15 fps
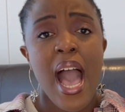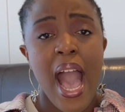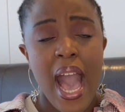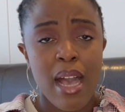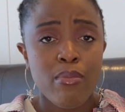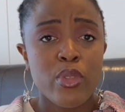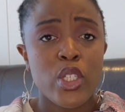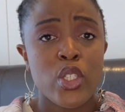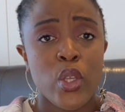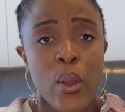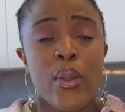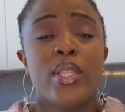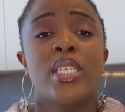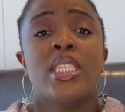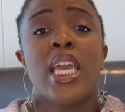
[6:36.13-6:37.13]
I'm just
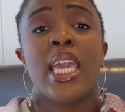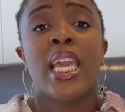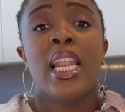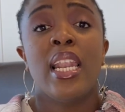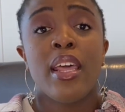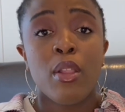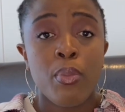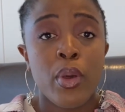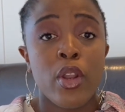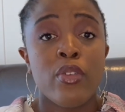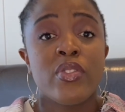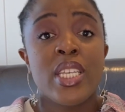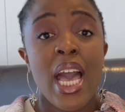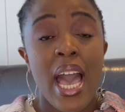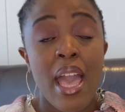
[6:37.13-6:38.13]
going to take a little bit of
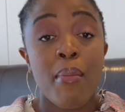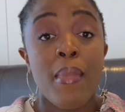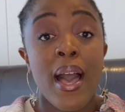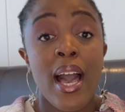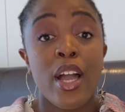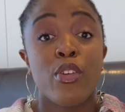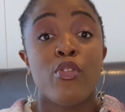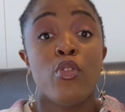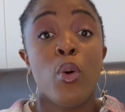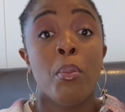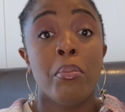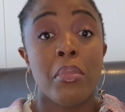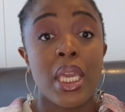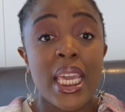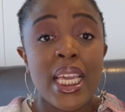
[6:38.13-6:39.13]
time out for
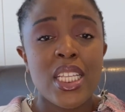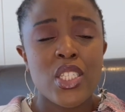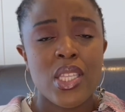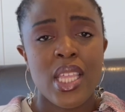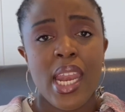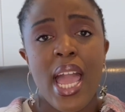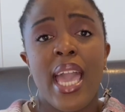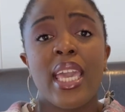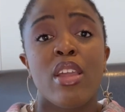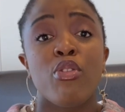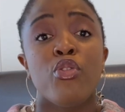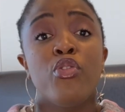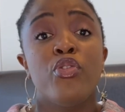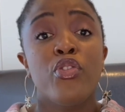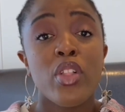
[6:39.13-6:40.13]
me so that I can
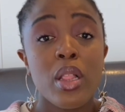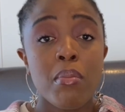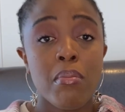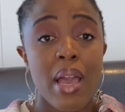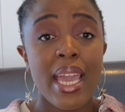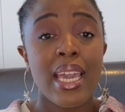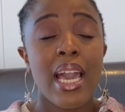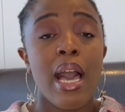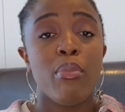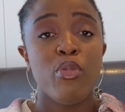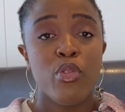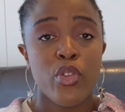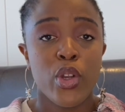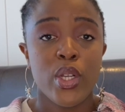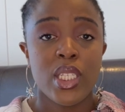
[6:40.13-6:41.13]
fill my cup
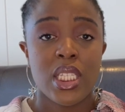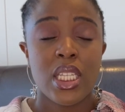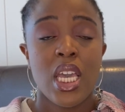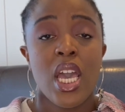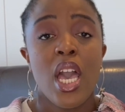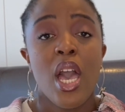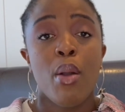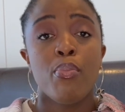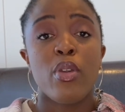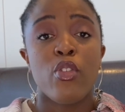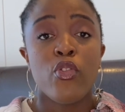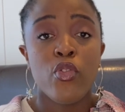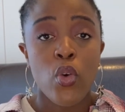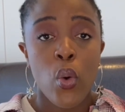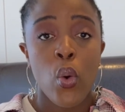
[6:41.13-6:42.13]
first
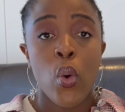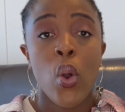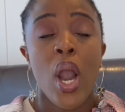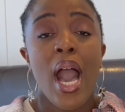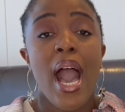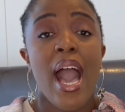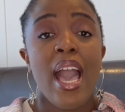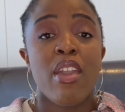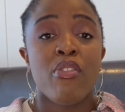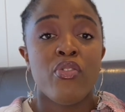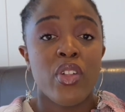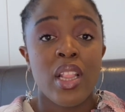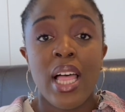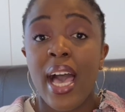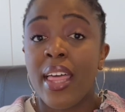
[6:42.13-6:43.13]
before I
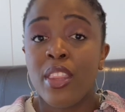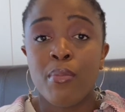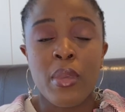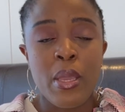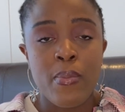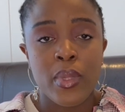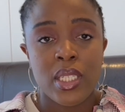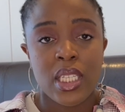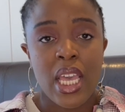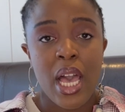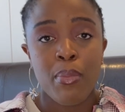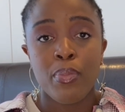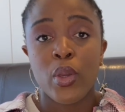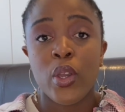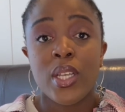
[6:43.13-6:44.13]
fill other people's
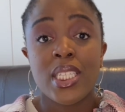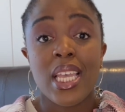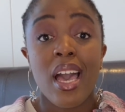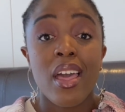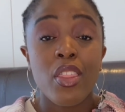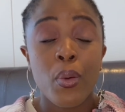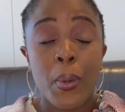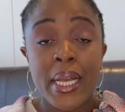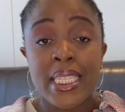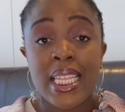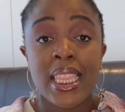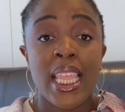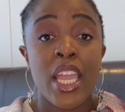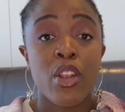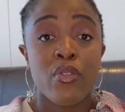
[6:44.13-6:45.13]
cup, because otherwise at
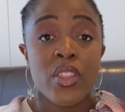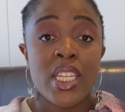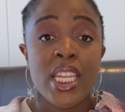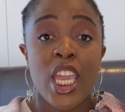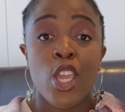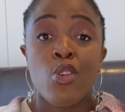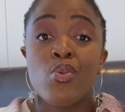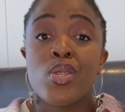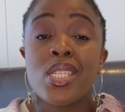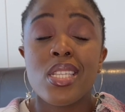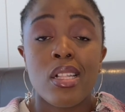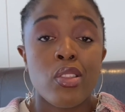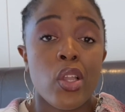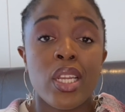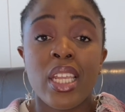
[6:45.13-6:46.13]
the end of the day you're still
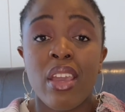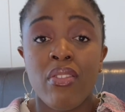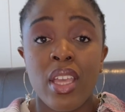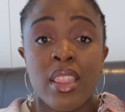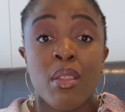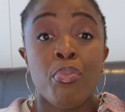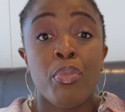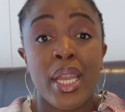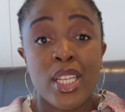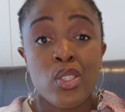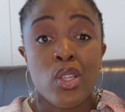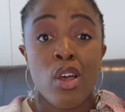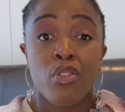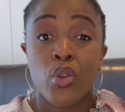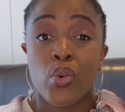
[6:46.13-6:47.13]
not giving the best
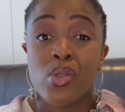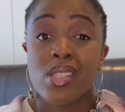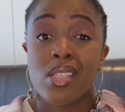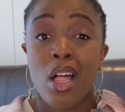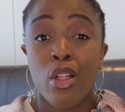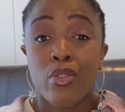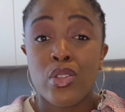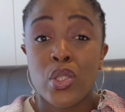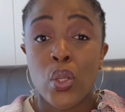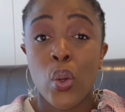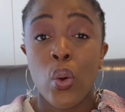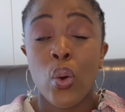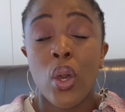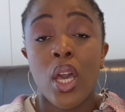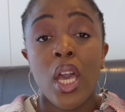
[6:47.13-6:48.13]
of yourself.
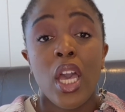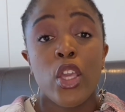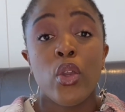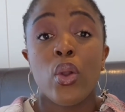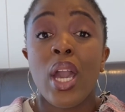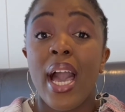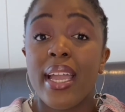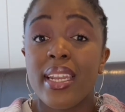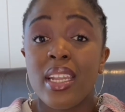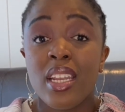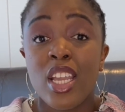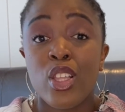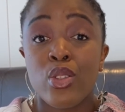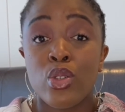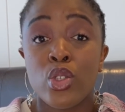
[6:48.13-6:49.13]
So you kind of
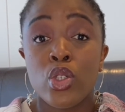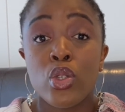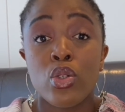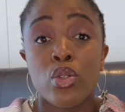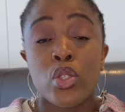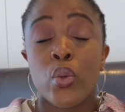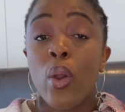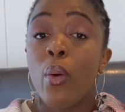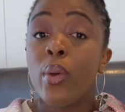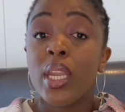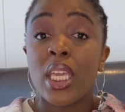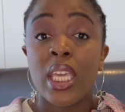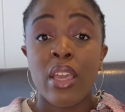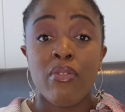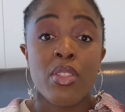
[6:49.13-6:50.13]
need to choose, do I want to
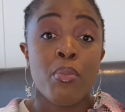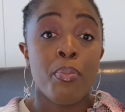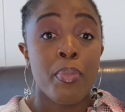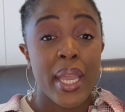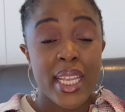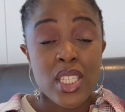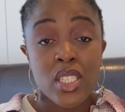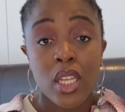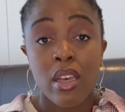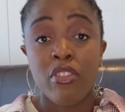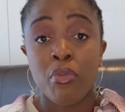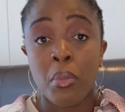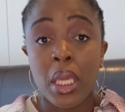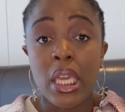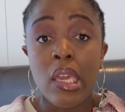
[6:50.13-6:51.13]
give the best of
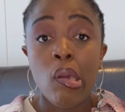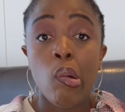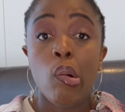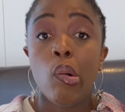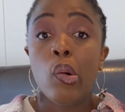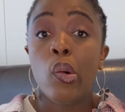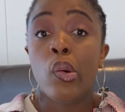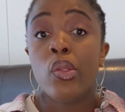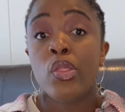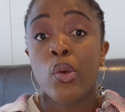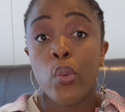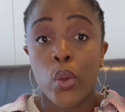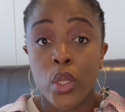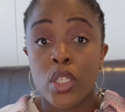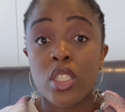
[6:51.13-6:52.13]
me or the
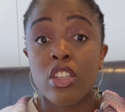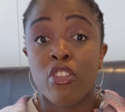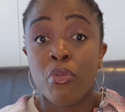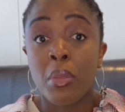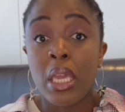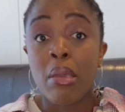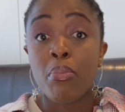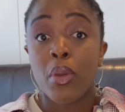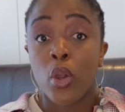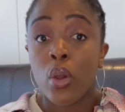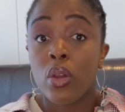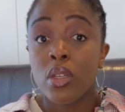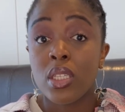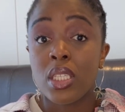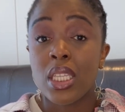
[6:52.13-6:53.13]
worst of me?
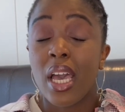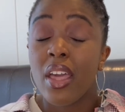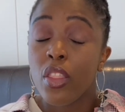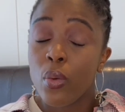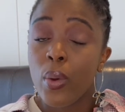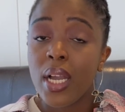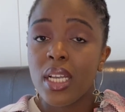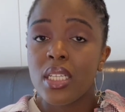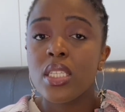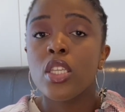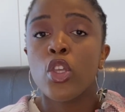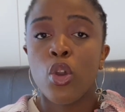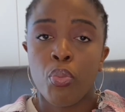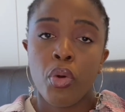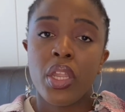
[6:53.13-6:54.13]
Because otherwise
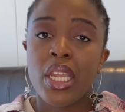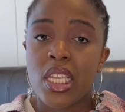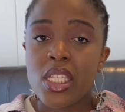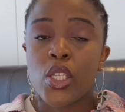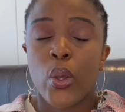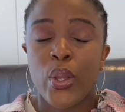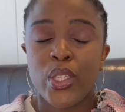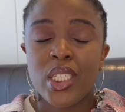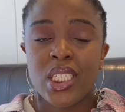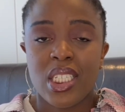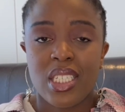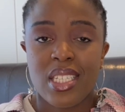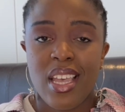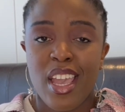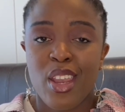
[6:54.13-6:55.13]
your body is going to
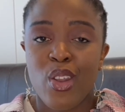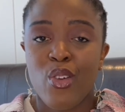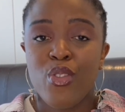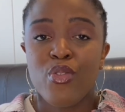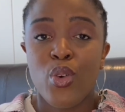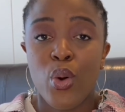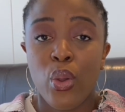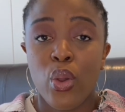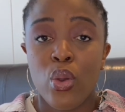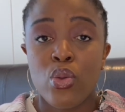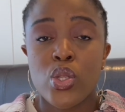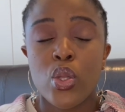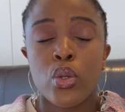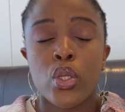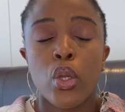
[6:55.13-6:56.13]
decide for you.
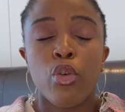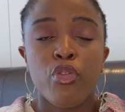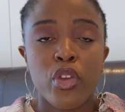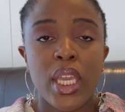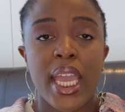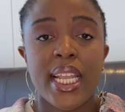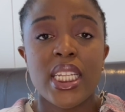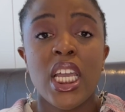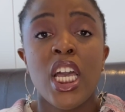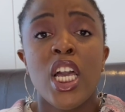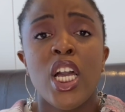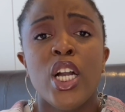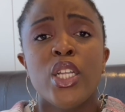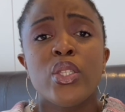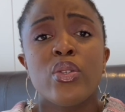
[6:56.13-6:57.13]
So don't forget
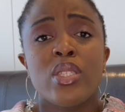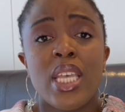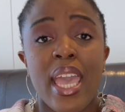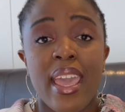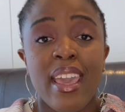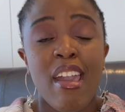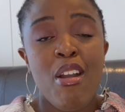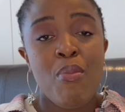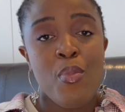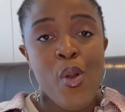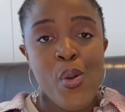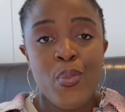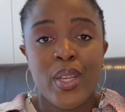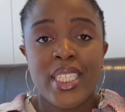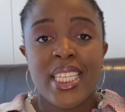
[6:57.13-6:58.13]
to take a
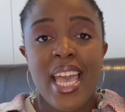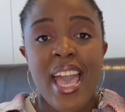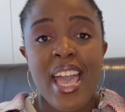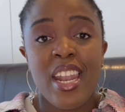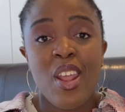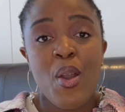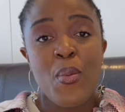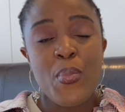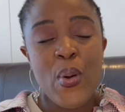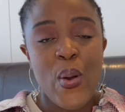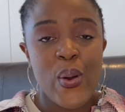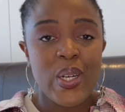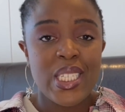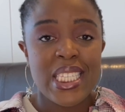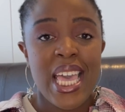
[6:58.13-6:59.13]
moment and a
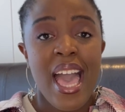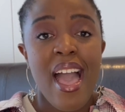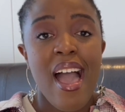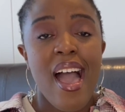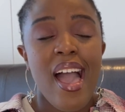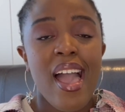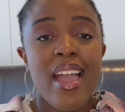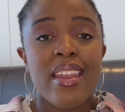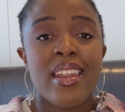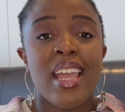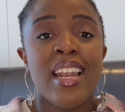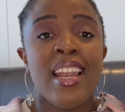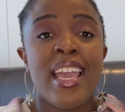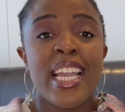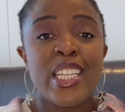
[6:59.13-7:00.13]
pause. And a
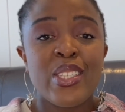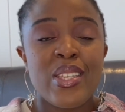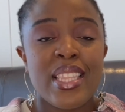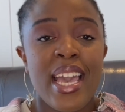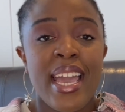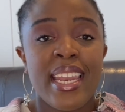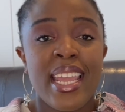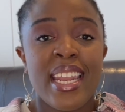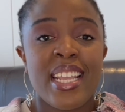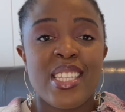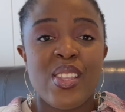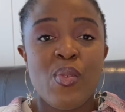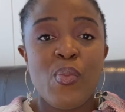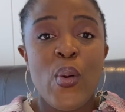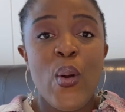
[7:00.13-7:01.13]
link to that, it is
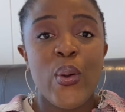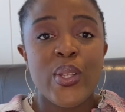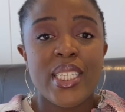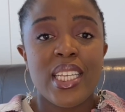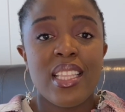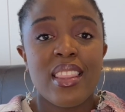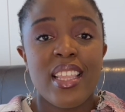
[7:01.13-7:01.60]
important